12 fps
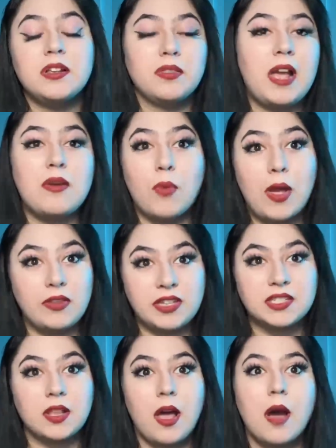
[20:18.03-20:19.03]
like
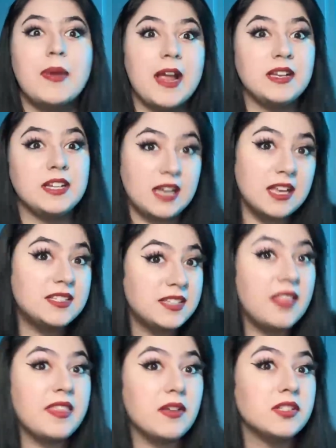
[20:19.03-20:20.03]
wellness club, and it is
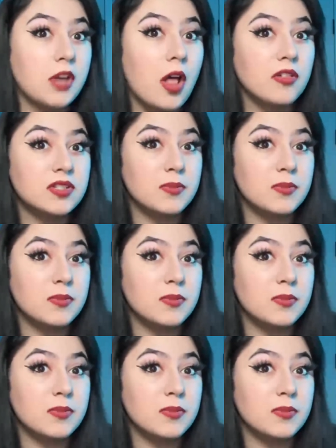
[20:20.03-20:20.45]
$10,000 a